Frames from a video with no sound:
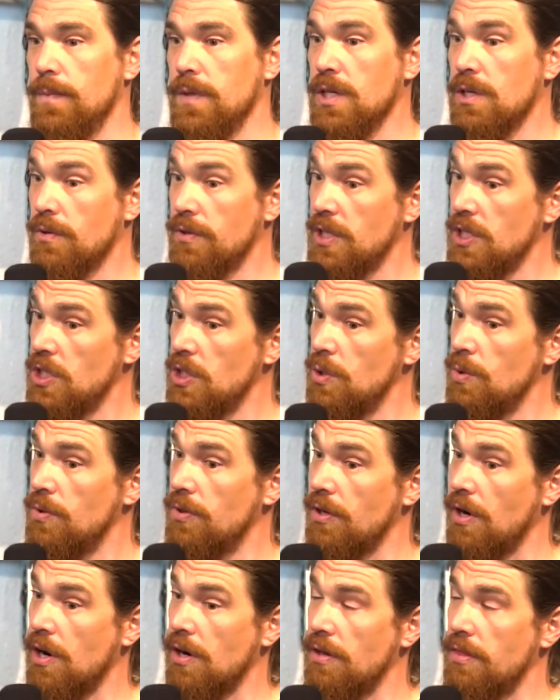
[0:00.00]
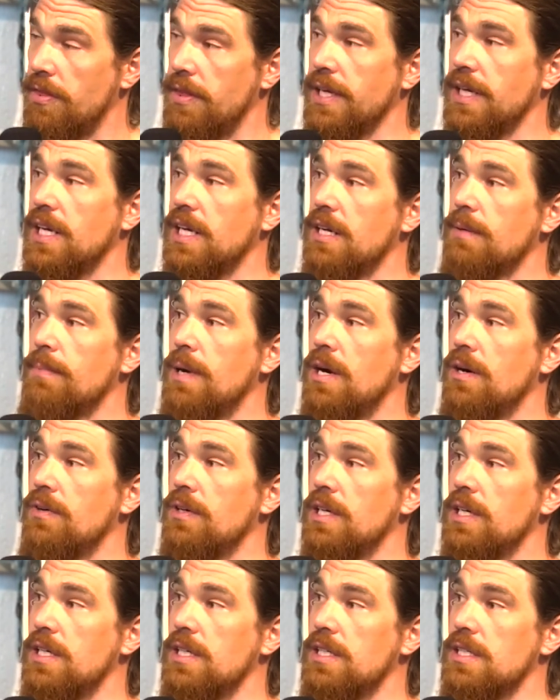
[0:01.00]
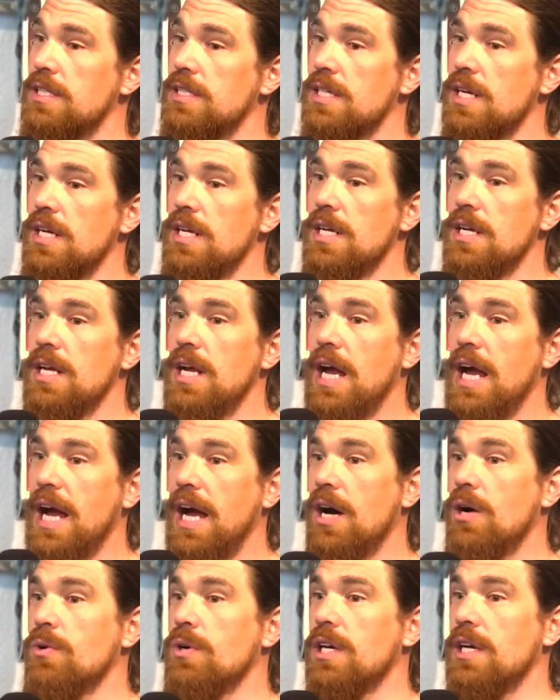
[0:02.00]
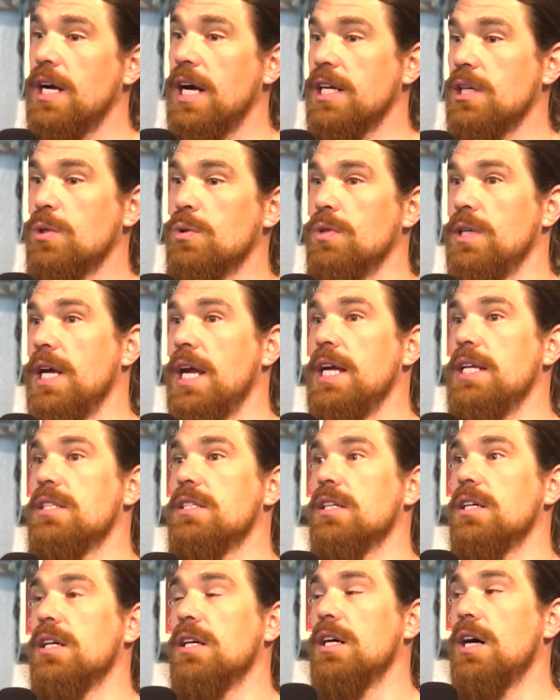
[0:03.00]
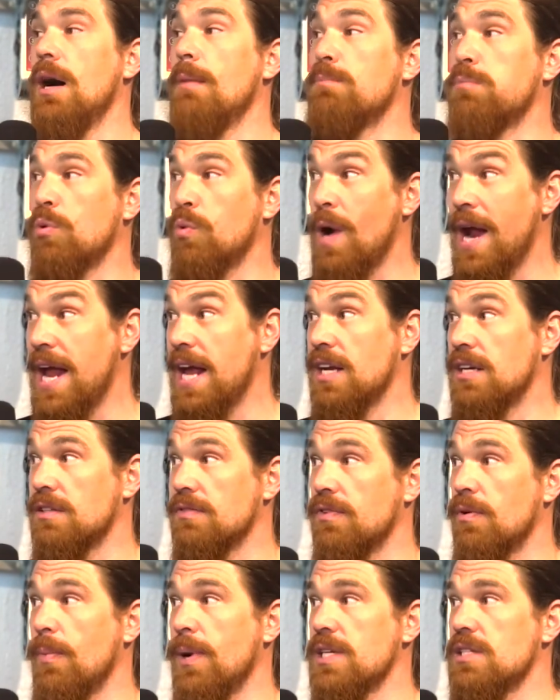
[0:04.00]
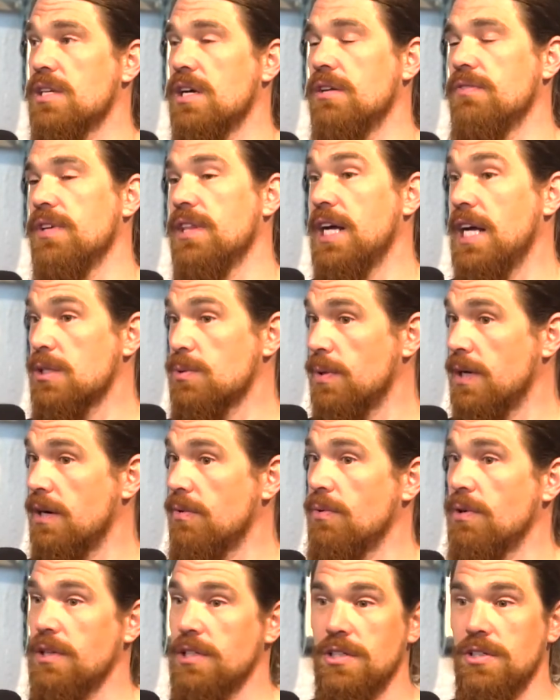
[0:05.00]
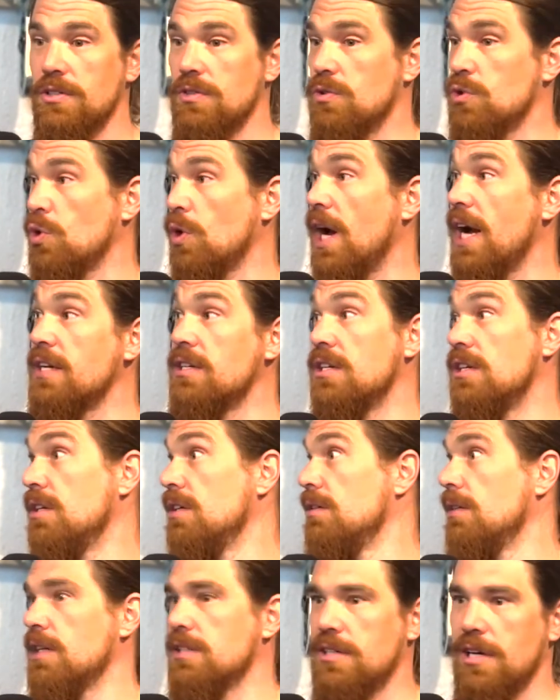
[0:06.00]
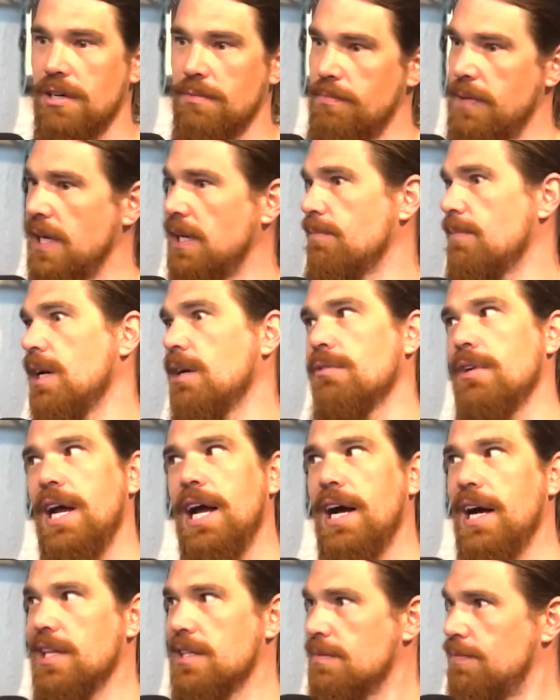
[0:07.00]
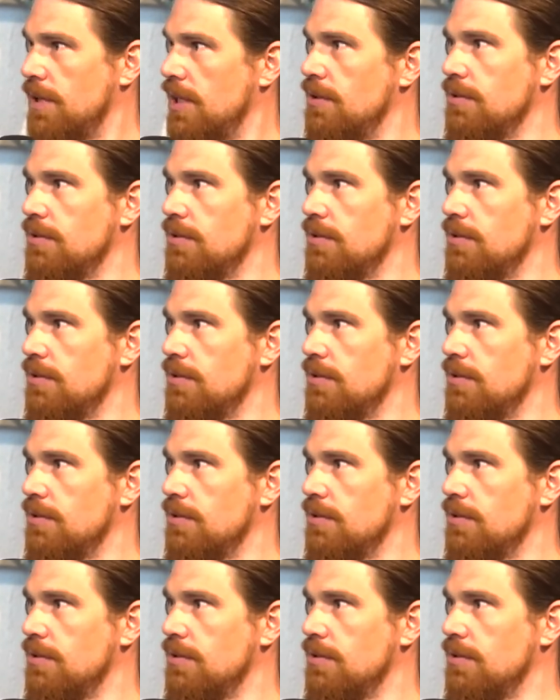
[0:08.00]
know, the youth aren't thinking about, is how can I create a brand for myself? And that's what I really tried to do. I started making my own hats, my own